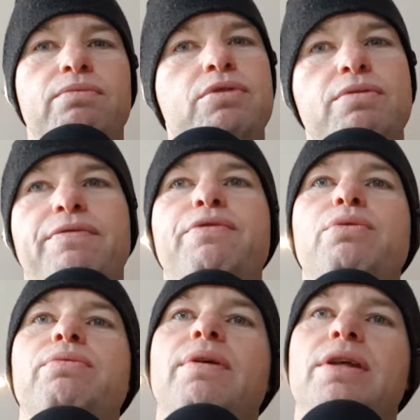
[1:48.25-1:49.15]

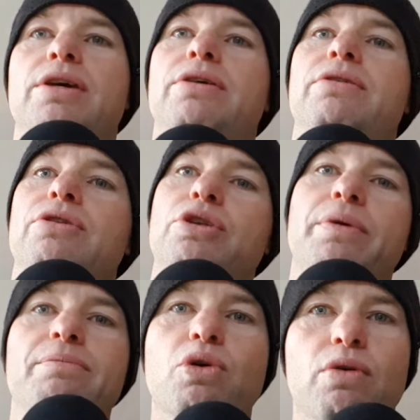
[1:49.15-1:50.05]
You're
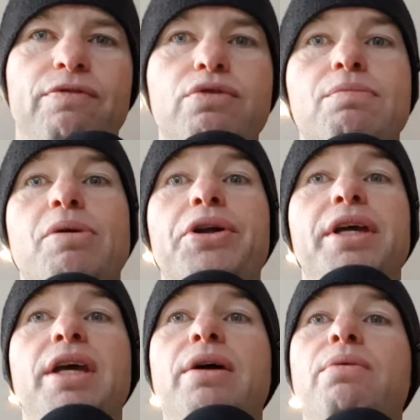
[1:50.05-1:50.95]
doing more full
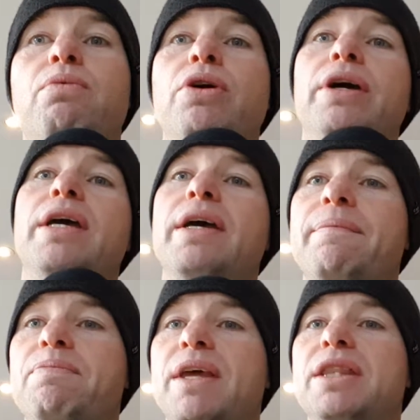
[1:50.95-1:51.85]
body work
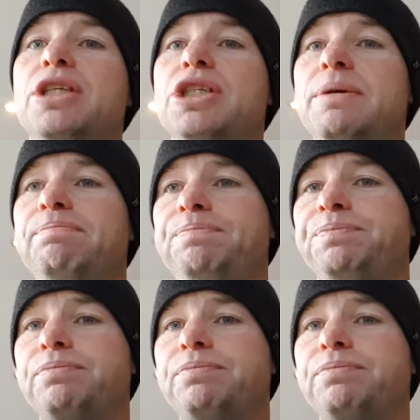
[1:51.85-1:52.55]
in the gym,